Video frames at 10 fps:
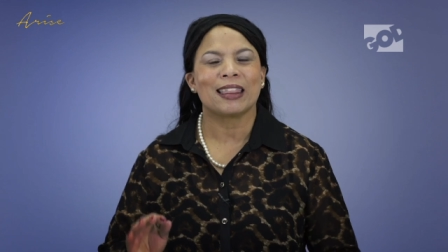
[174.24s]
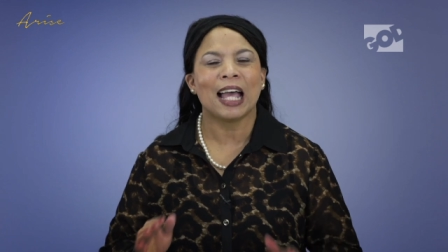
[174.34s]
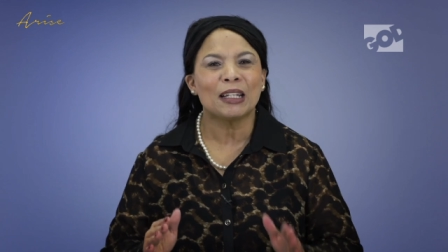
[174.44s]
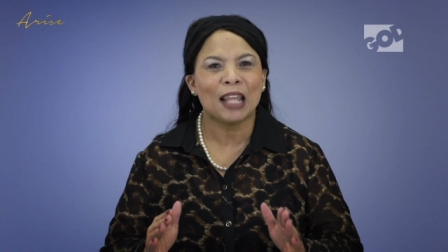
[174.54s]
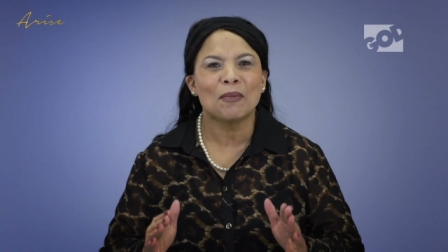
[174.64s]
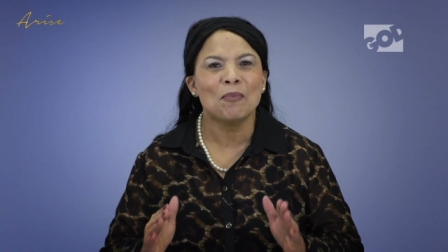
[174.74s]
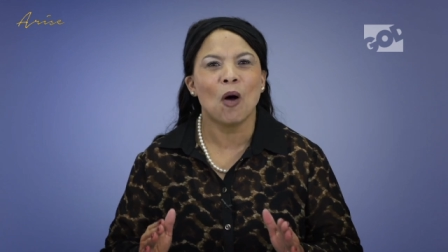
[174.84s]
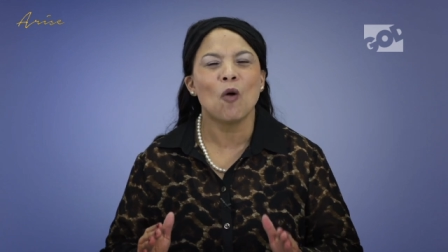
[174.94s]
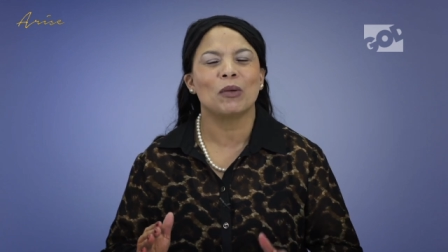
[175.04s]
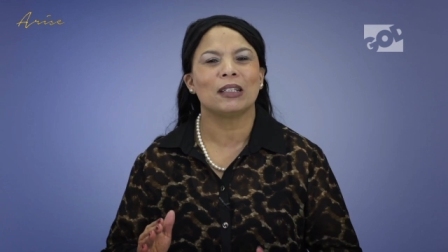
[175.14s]
that, that
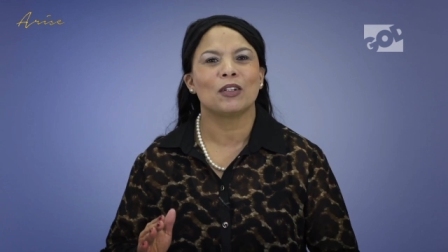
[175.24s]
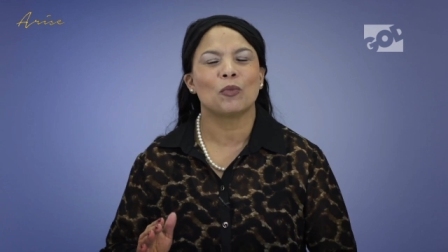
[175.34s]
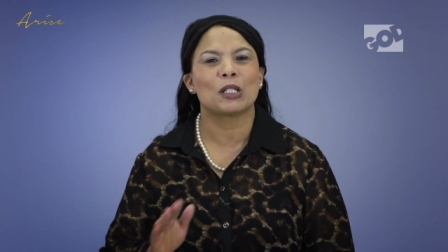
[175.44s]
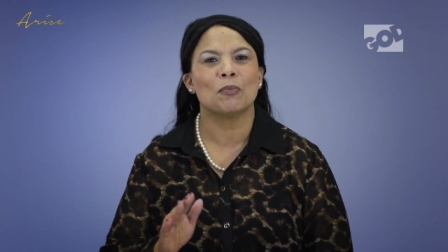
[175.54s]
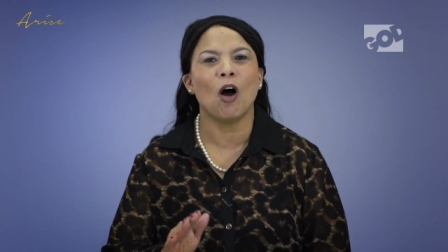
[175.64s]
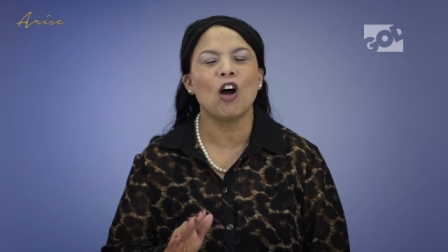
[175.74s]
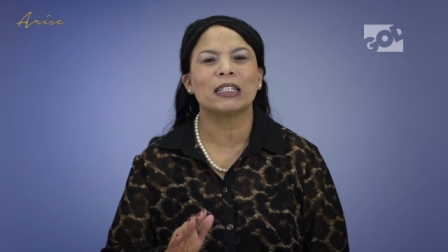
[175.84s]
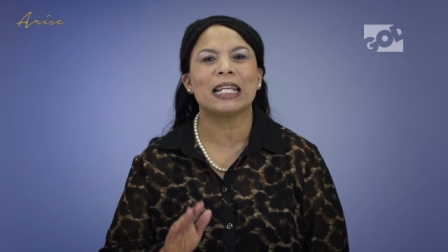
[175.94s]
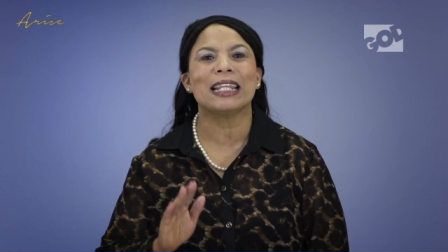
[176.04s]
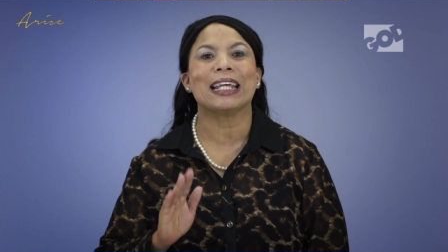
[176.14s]
moment was
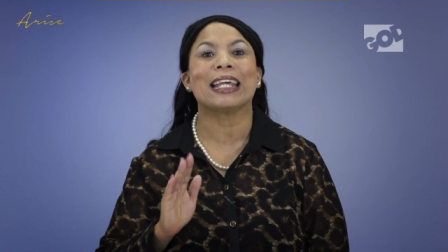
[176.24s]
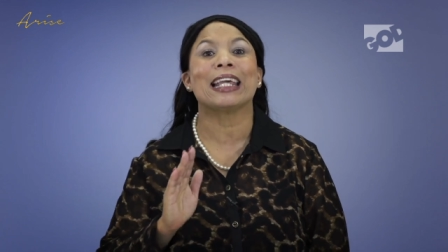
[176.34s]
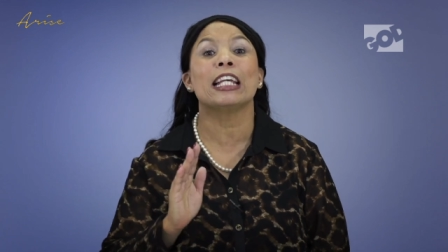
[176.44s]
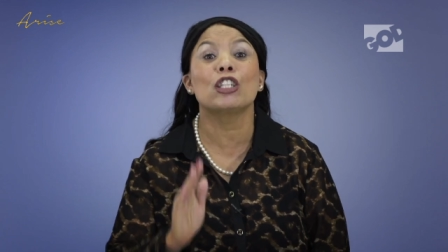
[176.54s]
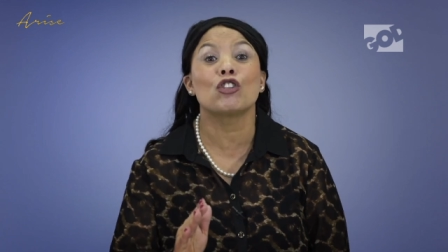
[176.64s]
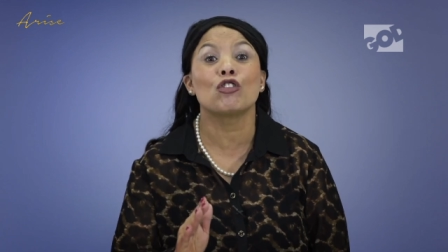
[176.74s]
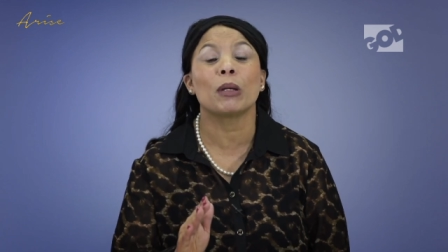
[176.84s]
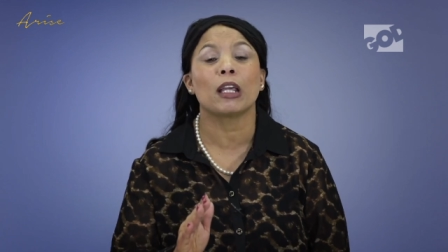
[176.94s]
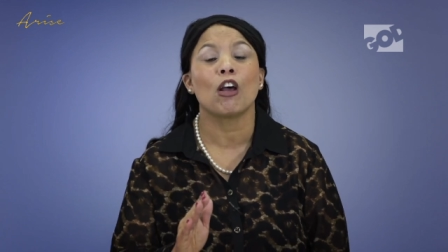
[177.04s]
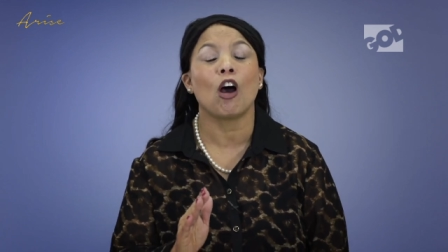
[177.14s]
marked in the
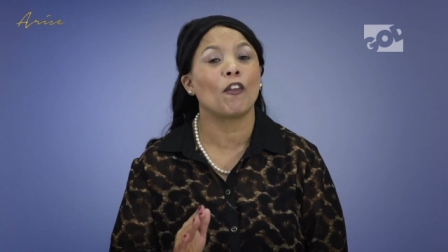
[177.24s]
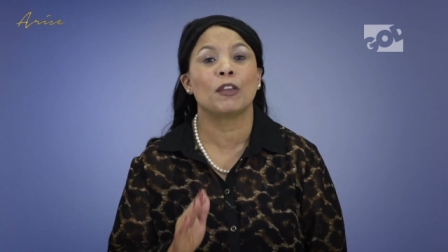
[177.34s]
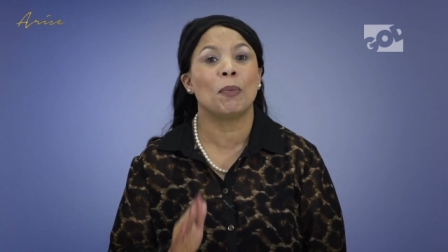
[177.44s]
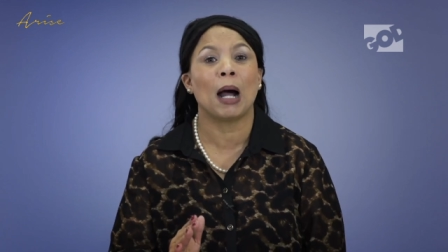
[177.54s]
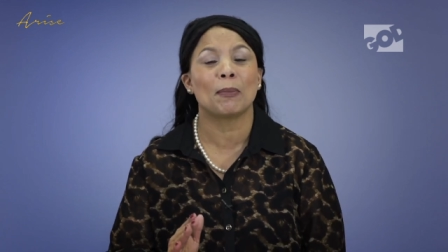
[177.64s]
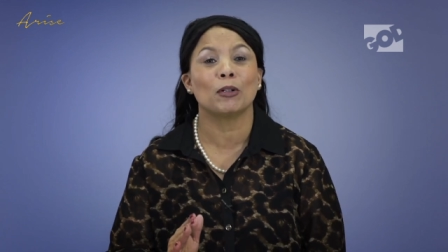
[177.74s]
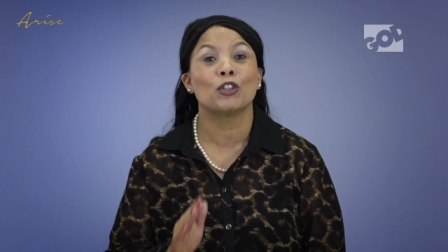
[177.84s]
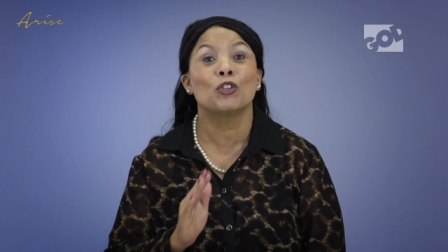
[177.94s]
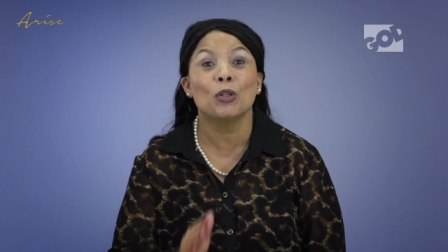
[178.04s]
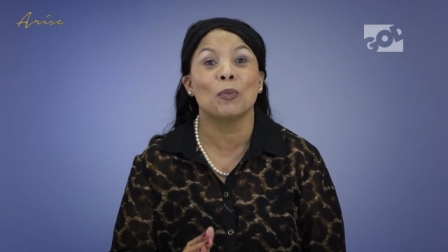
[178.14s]
history of the Bible
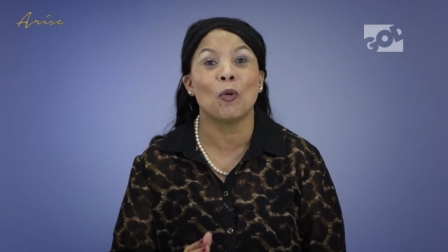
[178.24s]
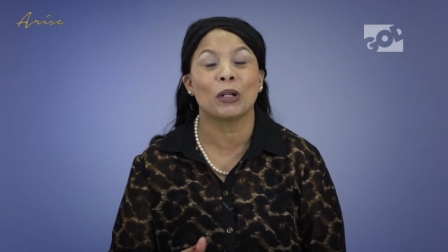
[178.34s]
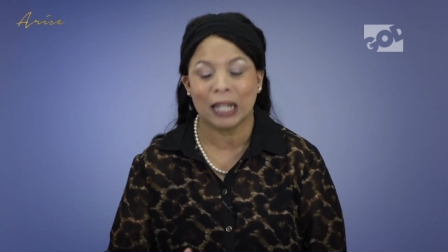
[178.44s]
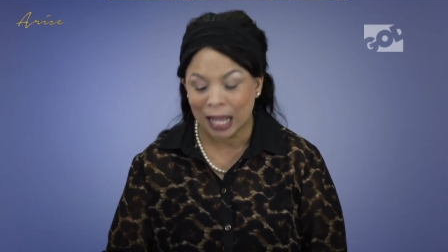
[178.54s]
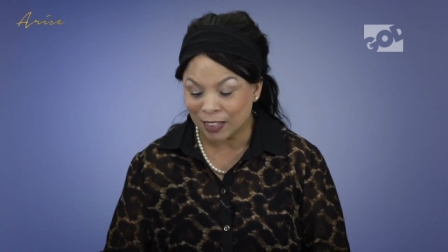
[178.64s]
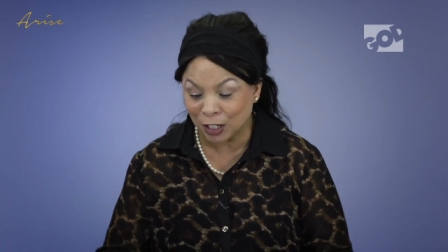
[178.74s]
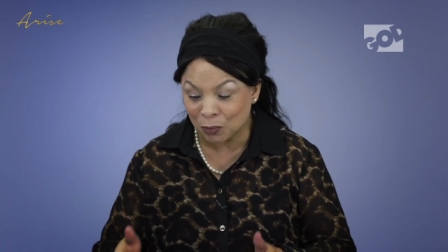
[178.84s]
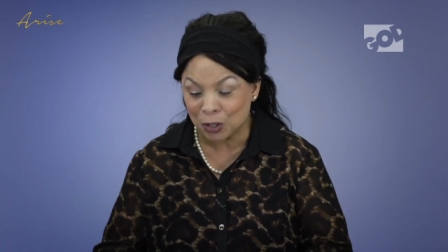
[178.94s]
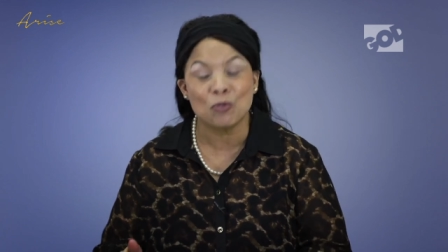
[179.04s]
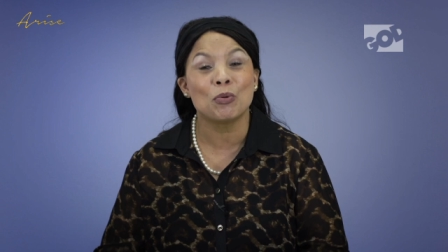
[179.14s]
to the point that
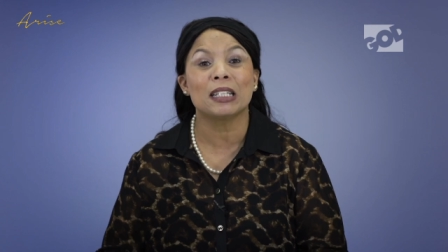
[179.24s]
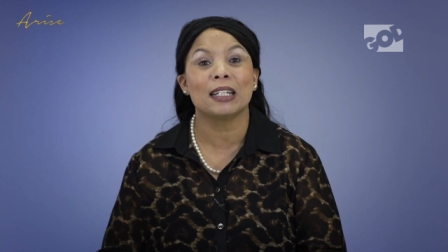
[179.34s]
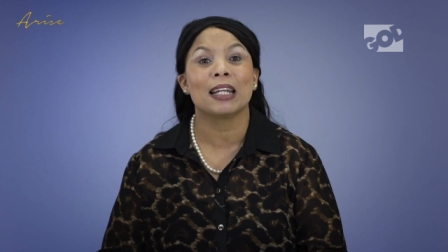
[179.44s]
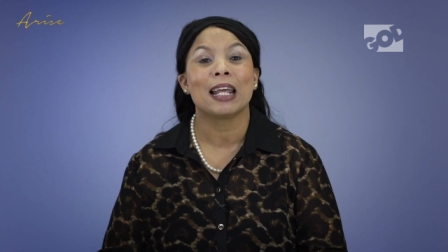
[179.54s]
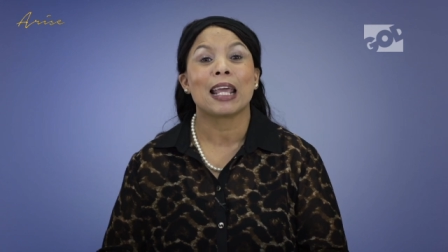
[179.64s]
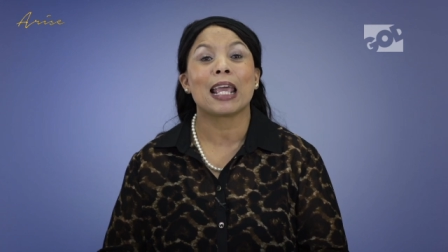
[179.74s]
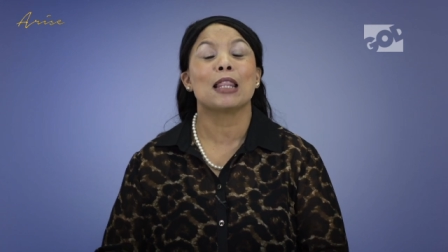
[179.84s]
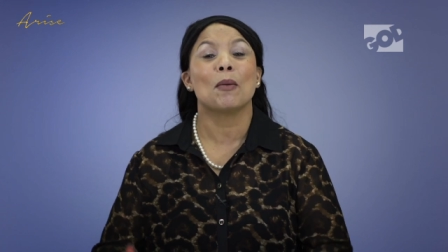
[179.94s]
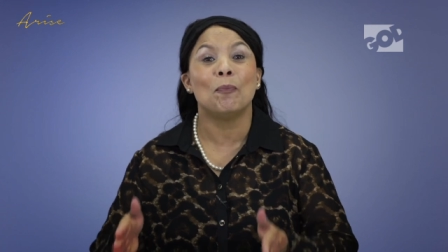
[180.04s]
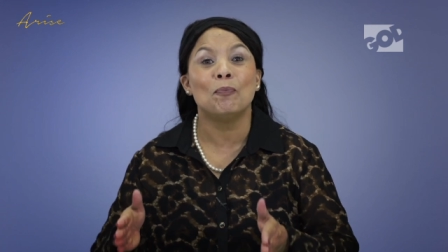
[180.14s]
it was written
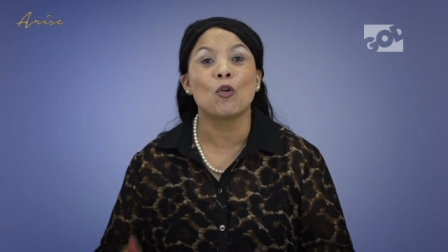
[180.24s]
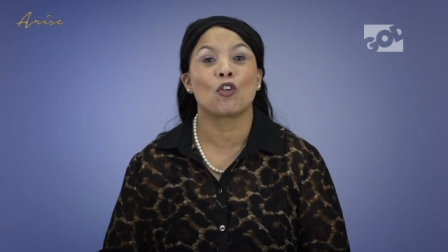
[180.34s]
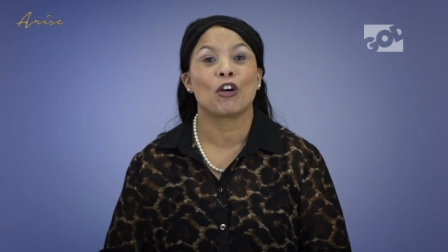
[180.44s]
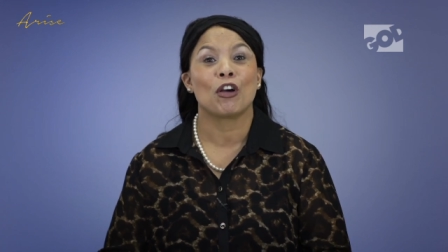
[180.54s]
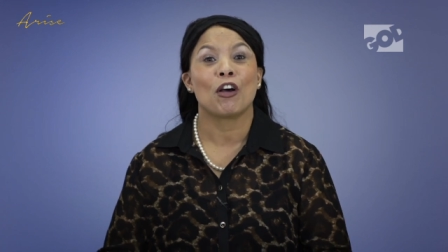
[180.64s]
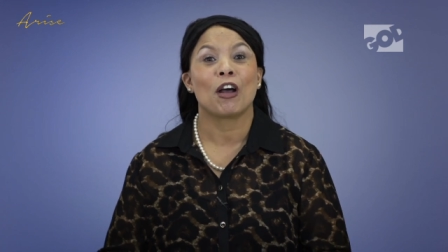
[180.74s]
in the book